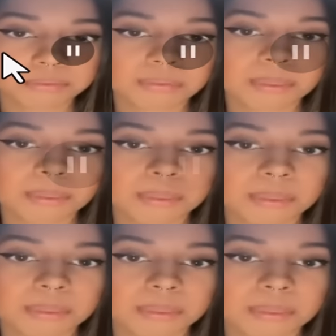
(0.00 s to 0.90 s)

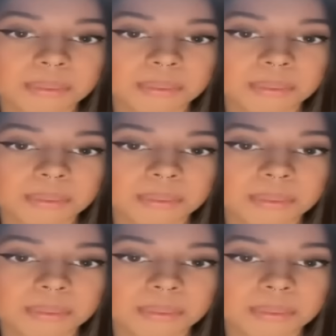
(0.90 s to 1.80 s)

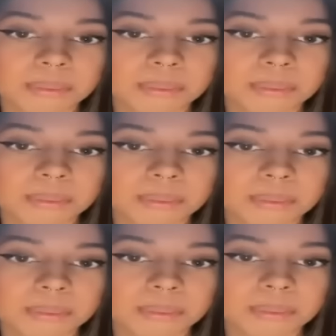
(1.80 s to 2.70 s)

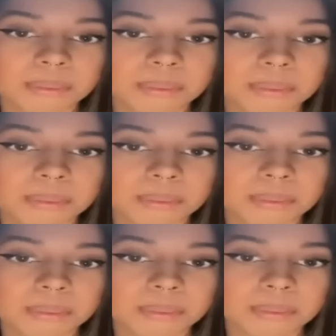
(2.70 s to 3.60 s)

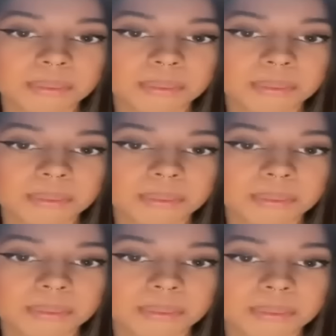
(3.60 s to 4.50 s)

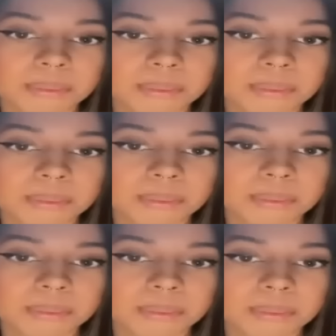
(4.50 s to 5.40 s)

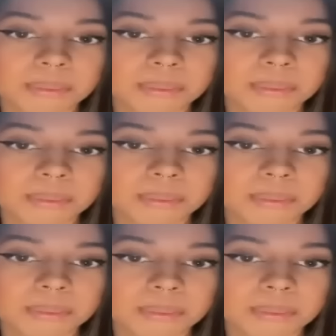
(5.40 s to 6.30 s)

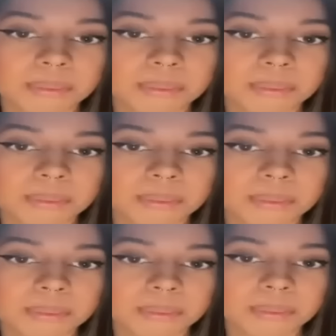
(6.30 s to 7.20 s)

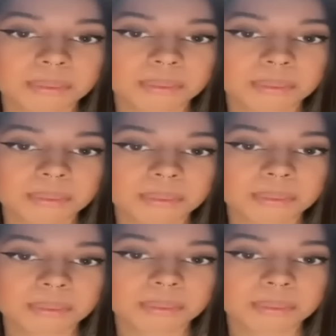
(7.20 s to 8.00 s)
[no speech]